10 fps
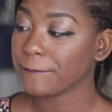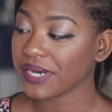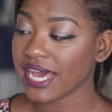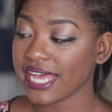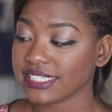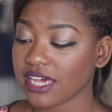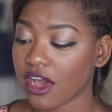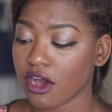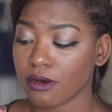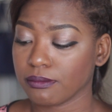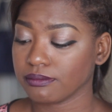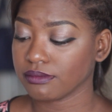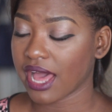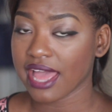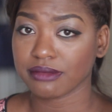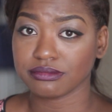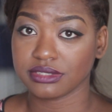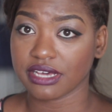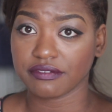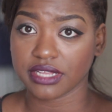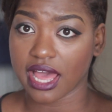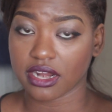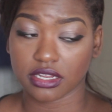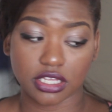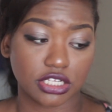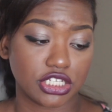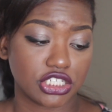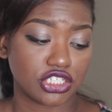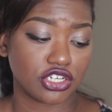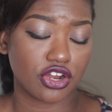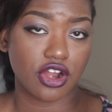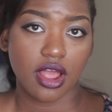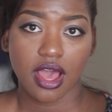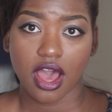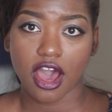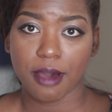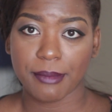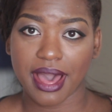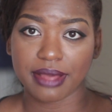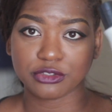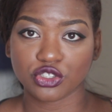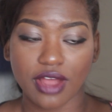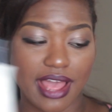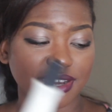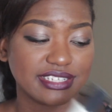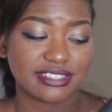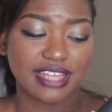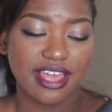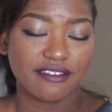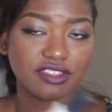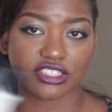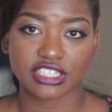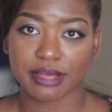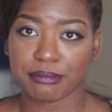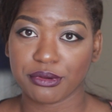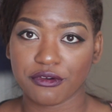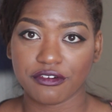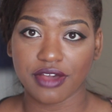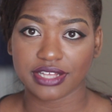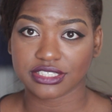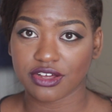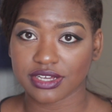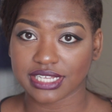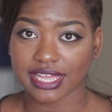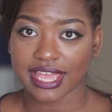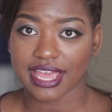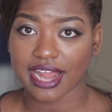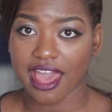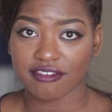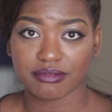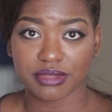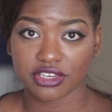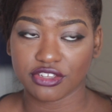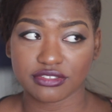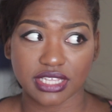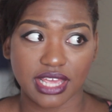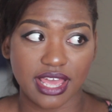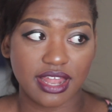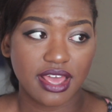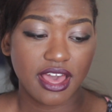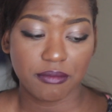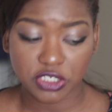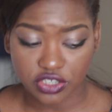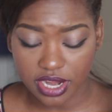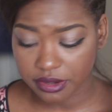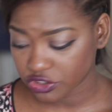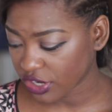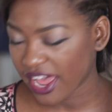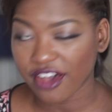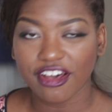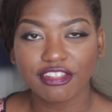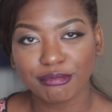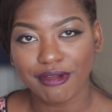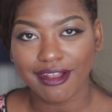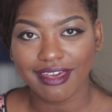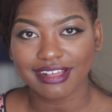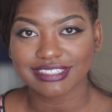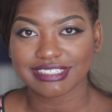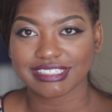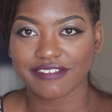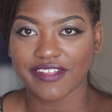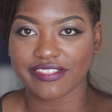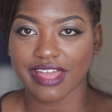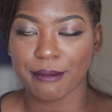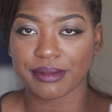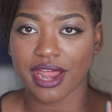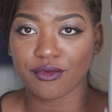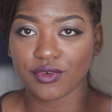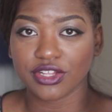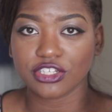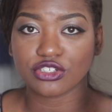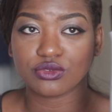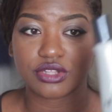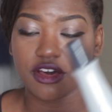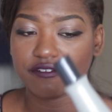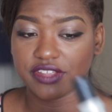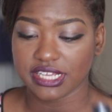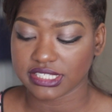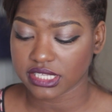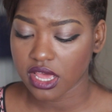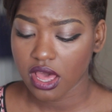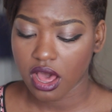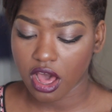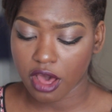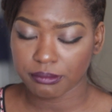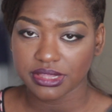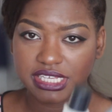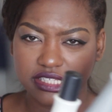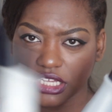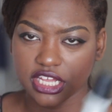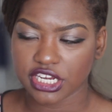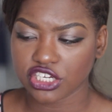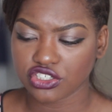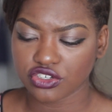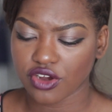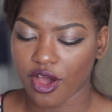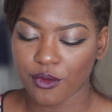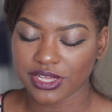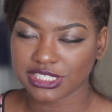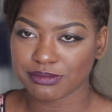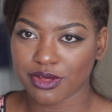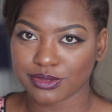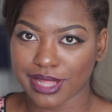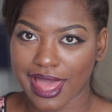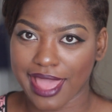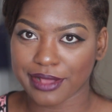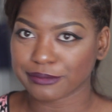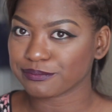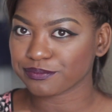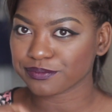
but um, I am definitely out of the conditioner. Um, I'm trying to save the shampoo as long as I can. I haven't been using it. I've been trying to try out other products and stuff like that but I really do love this. Um, this The conditioner always smelled like